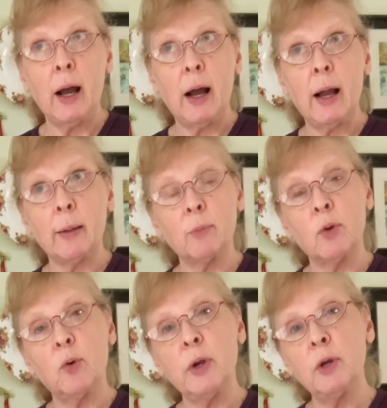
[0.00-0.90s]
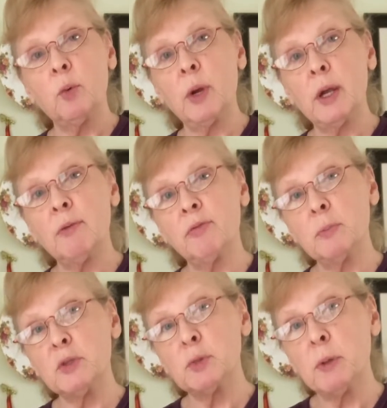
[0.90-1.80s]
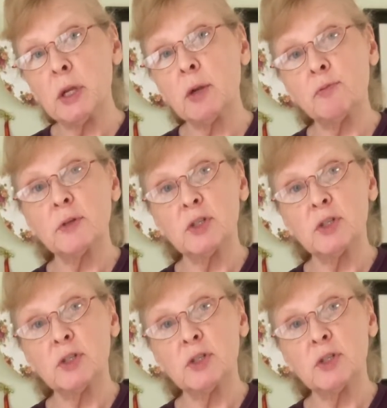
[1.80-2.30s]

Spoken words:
I'm going away from spinning for